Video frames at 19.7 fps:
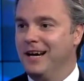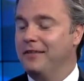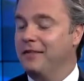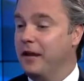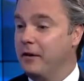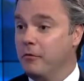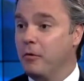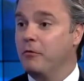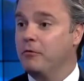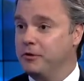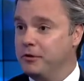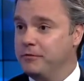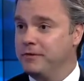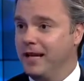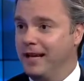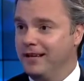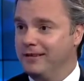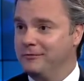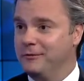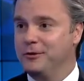They won't do
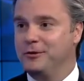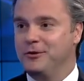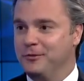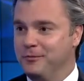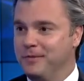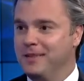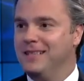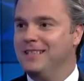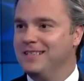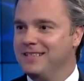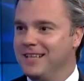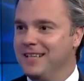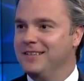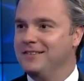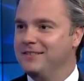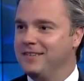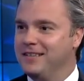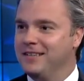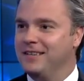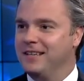that, which to me
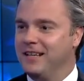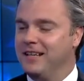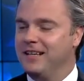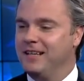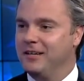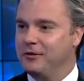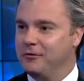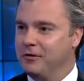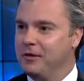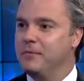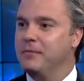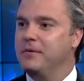says that they agree